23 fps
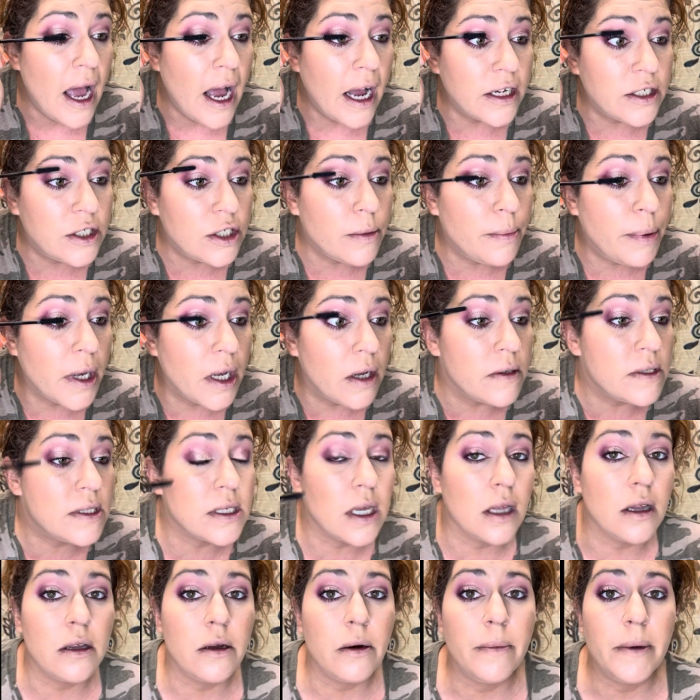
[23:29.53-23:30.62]
I do post
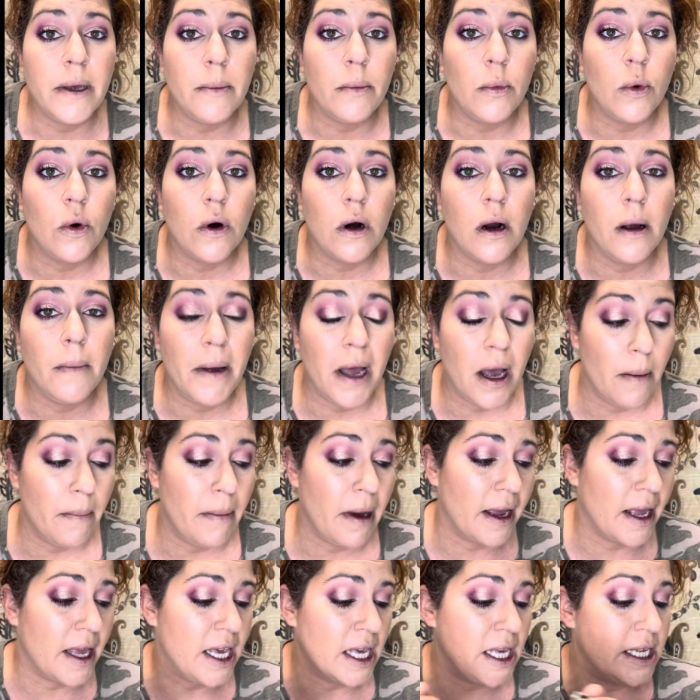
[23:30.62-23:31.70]
a little bit more about
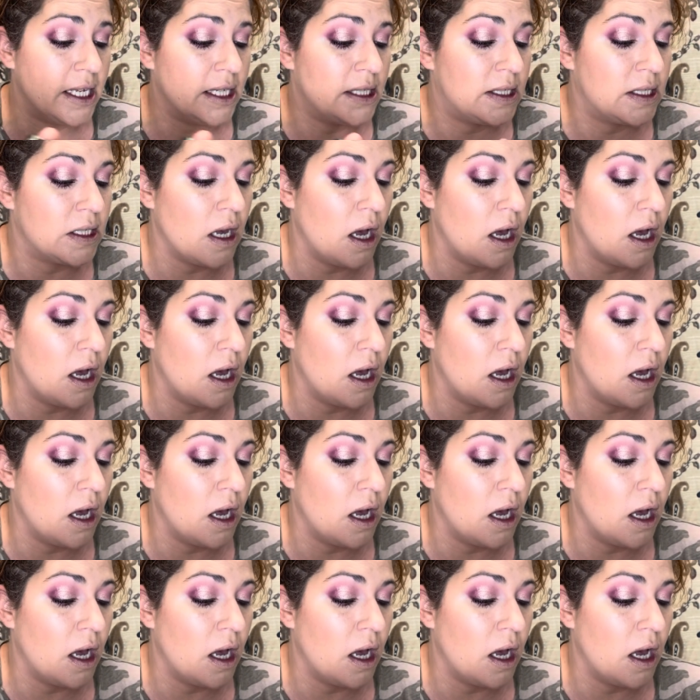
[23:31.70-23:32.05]
my kids.